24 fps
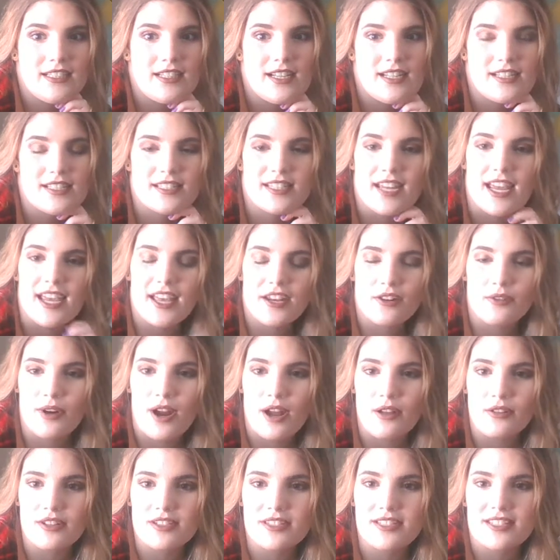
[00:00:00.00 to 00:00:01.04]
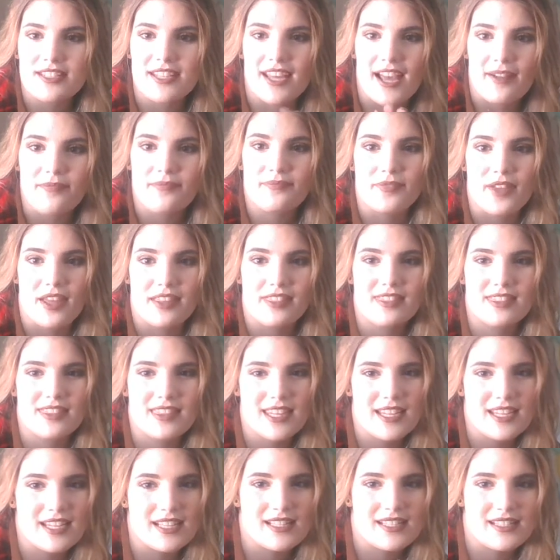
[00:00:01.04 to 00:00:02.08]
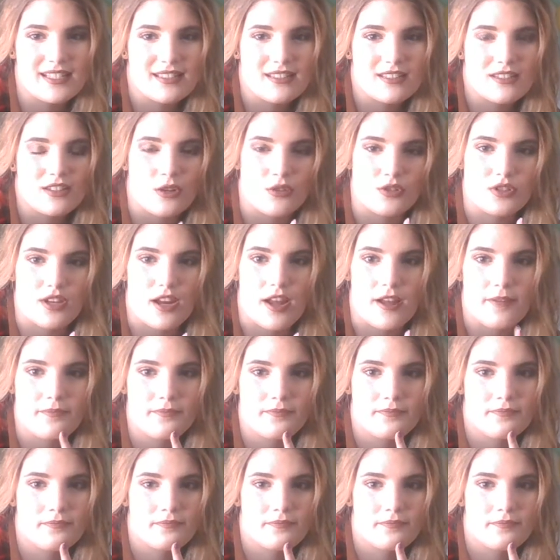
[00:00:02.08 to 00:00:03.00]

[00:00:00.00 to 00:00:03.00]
Is it Diana Rowland? Yeah. I think it's, no, it's not.